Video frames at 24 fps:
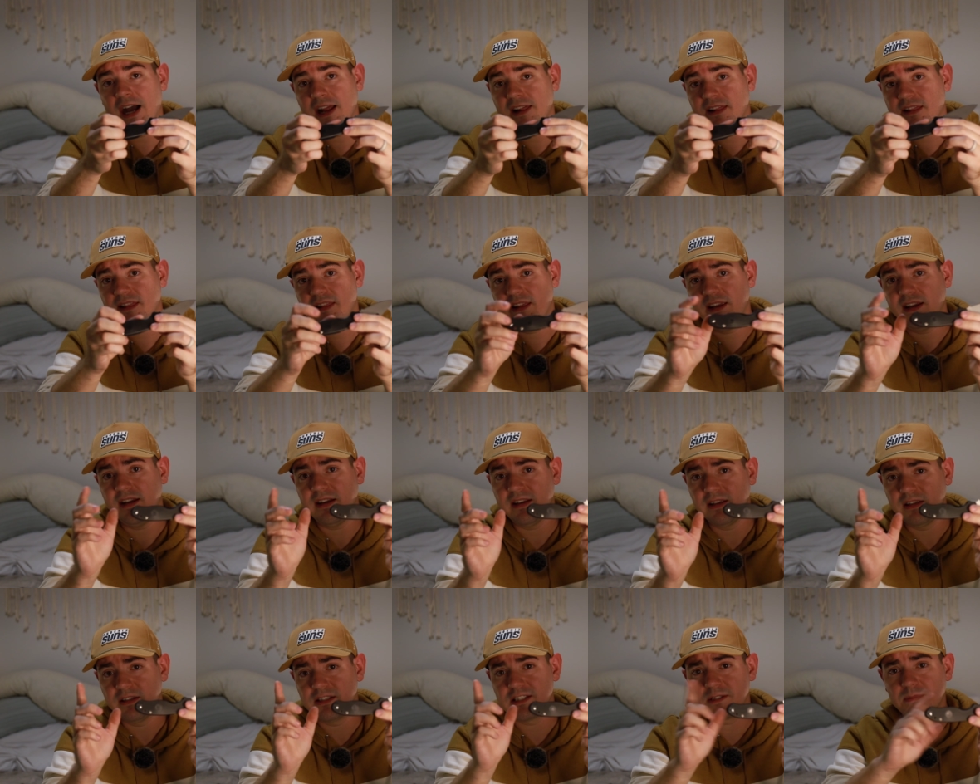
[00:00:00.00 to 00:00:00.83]
I
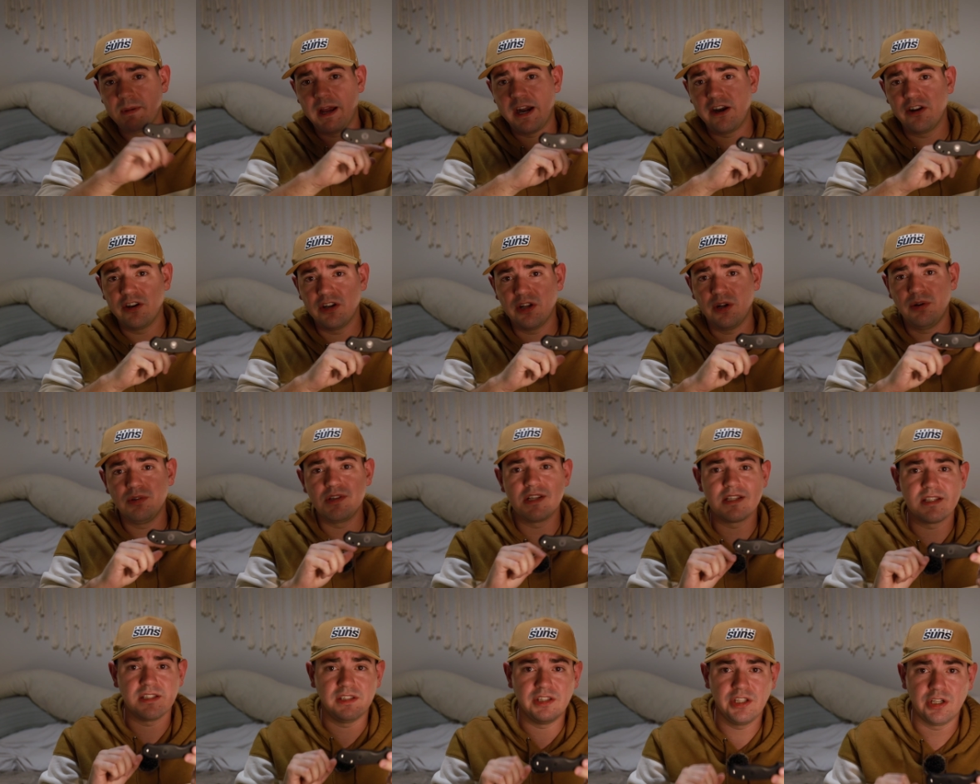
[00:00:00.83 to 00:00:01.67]
think
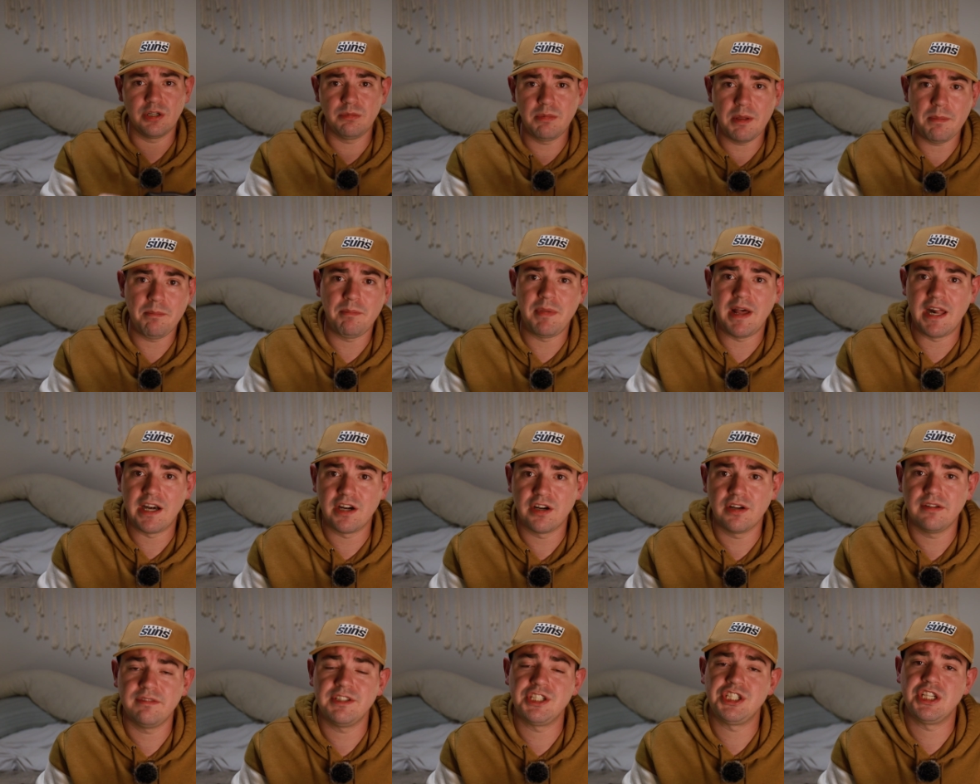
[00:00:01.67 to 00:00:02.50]
Spyderco does a little bit
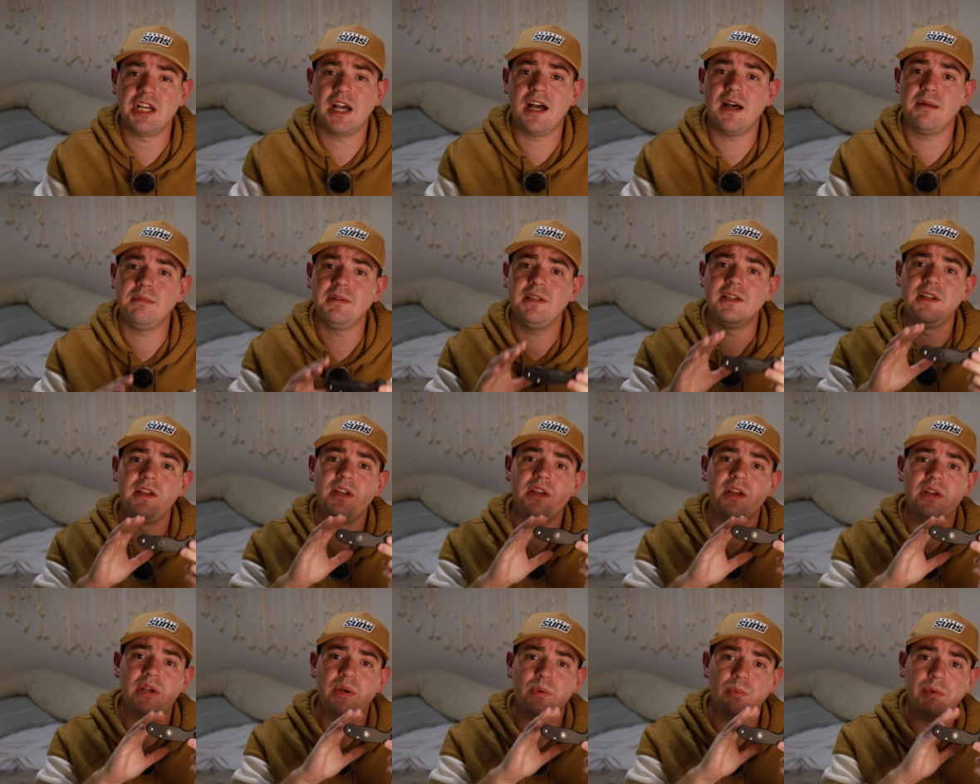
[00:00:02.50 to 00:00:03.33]
better of a job
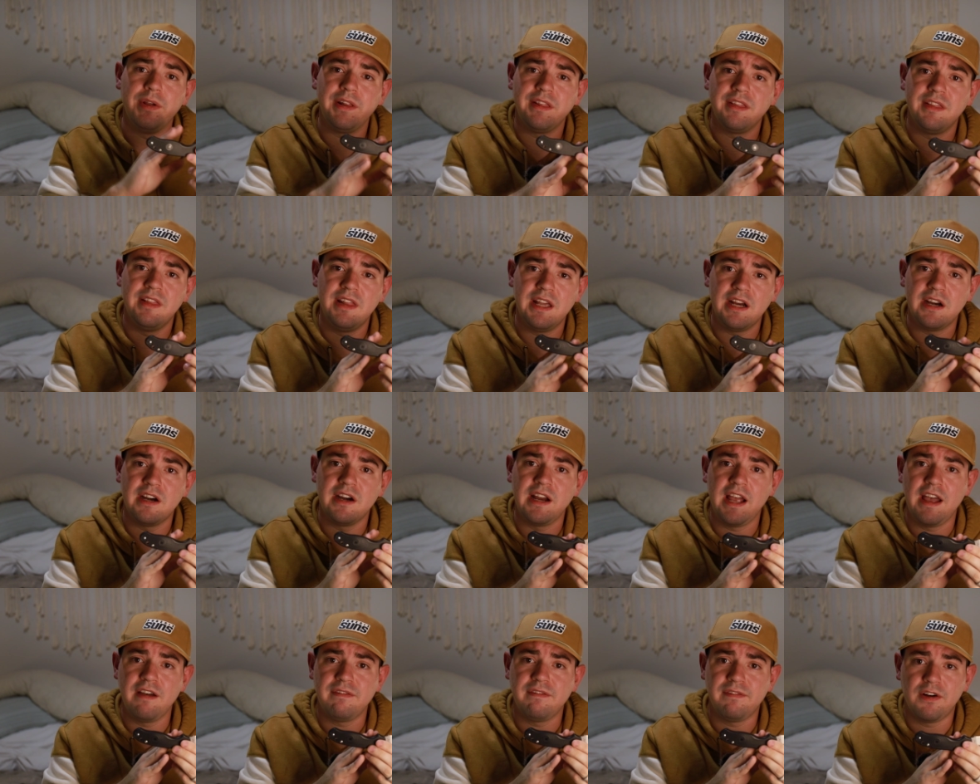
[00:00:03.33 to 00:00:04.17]
with
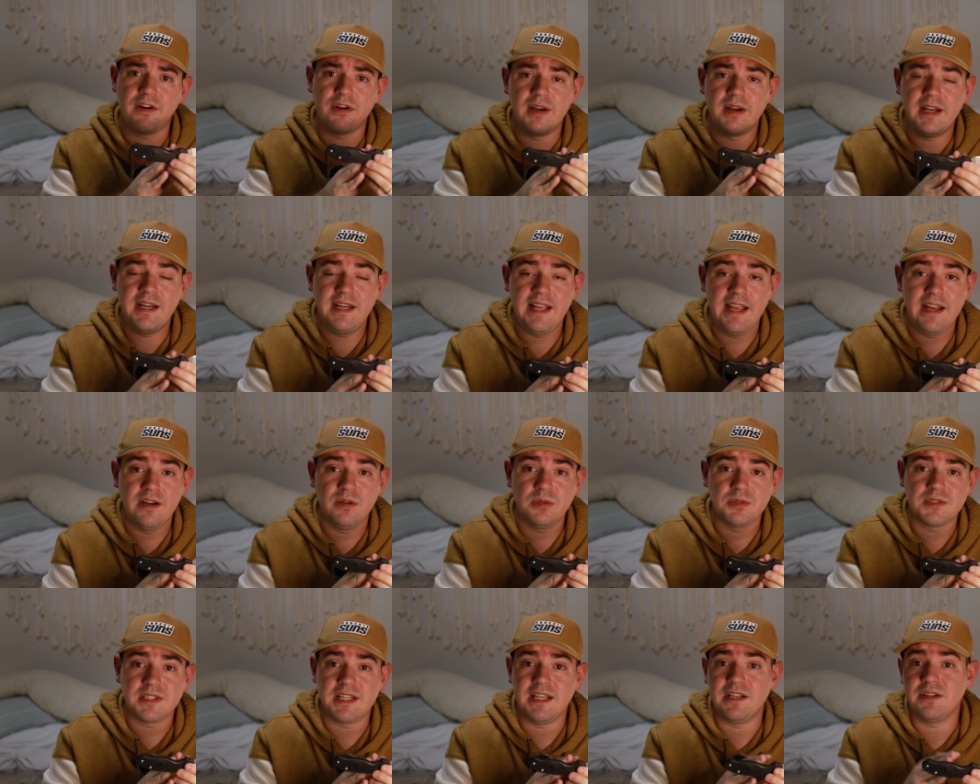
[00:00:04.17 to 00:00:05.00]
their FRN
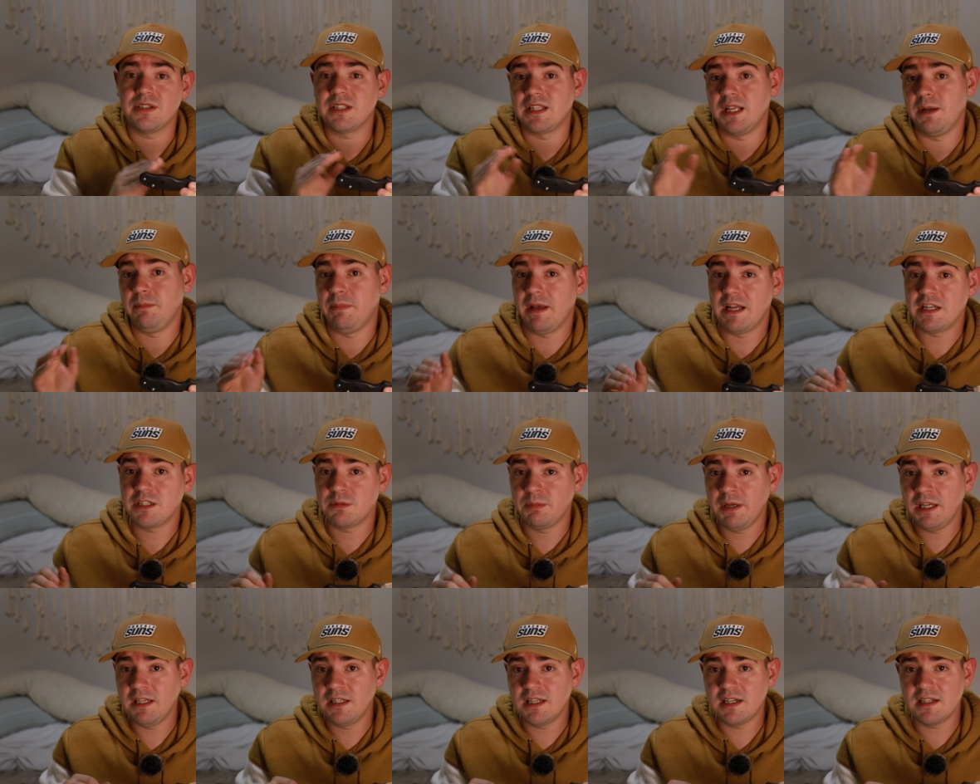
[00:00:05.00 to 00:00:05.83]
handle scales than
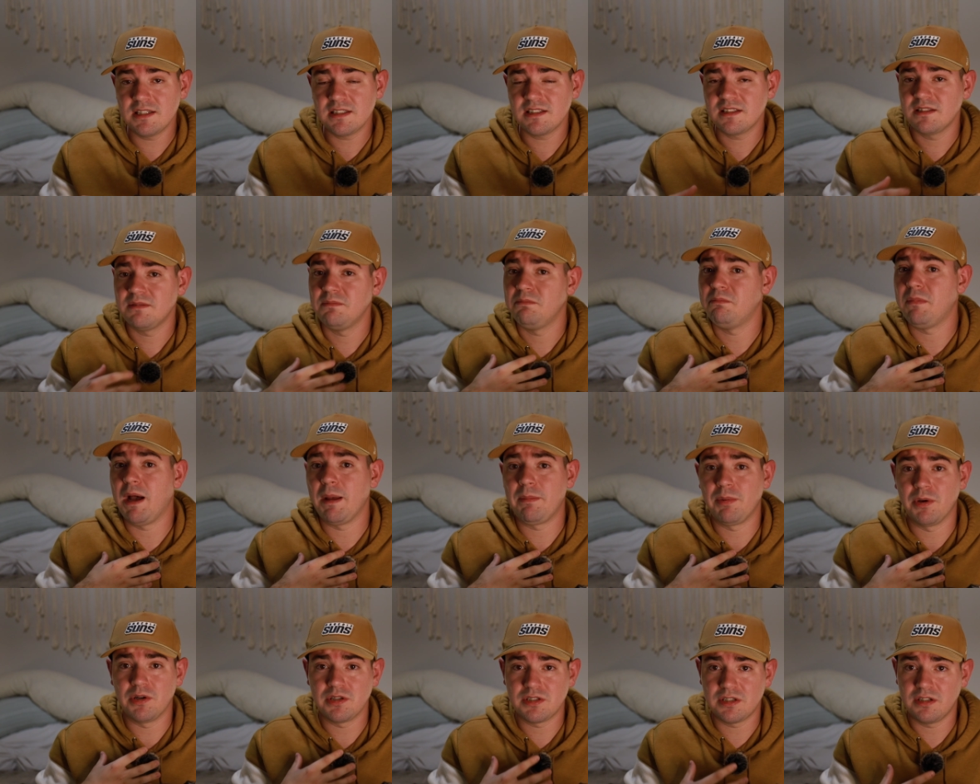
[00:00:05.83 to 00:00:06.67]
Benchmade does,
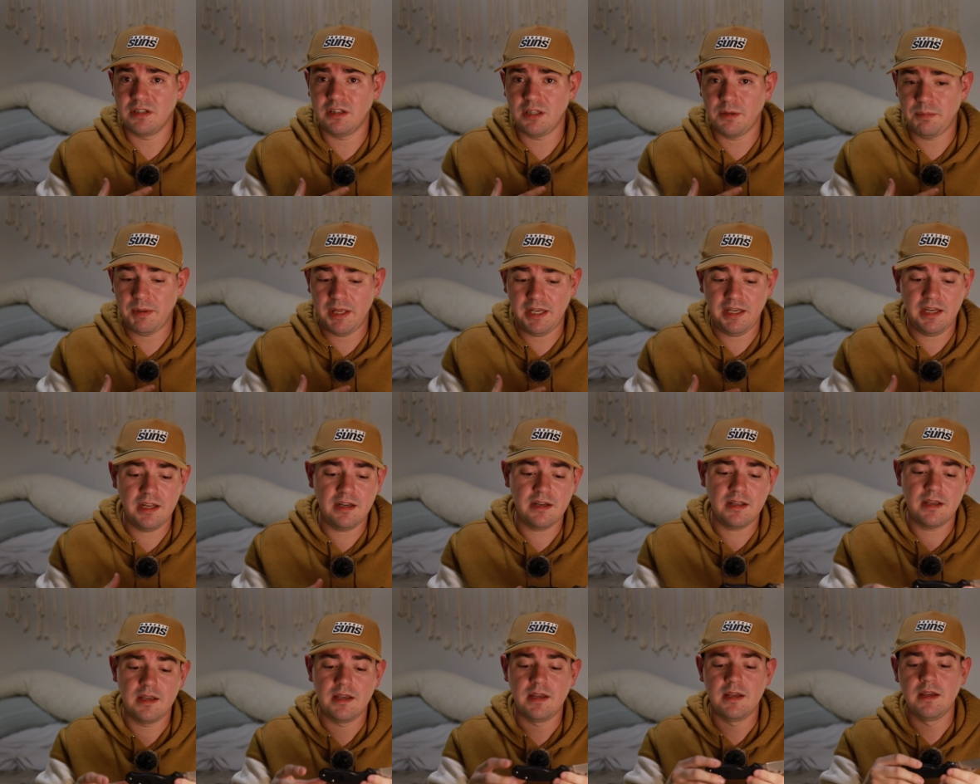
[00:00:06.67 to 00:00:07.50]
my personal
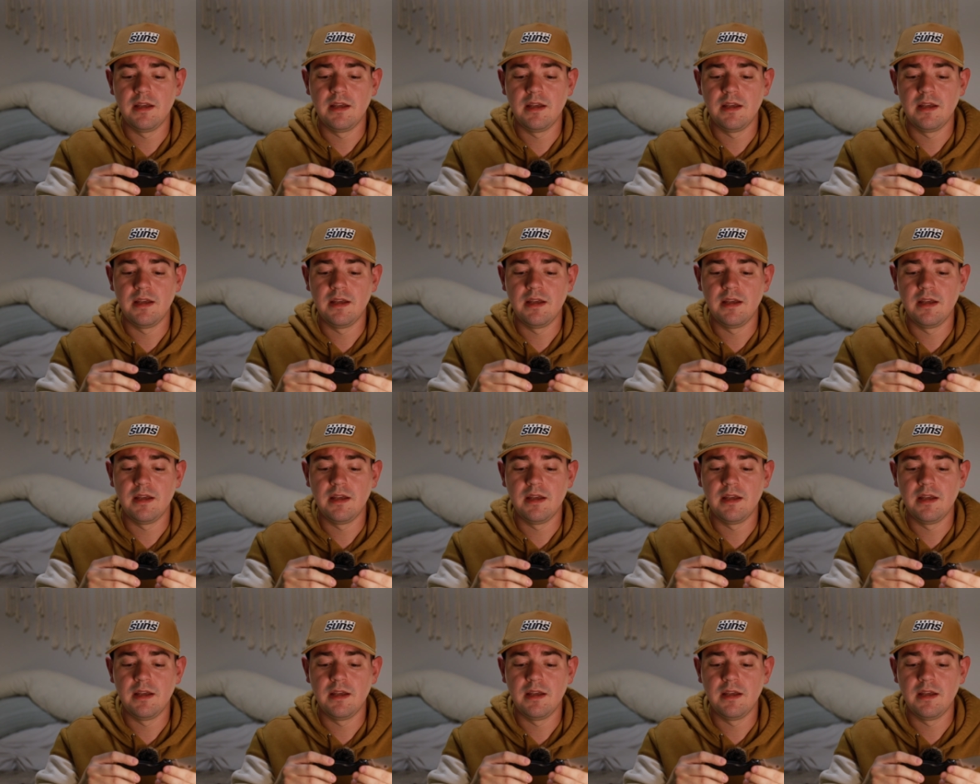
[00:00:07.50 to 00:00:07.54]
opinion.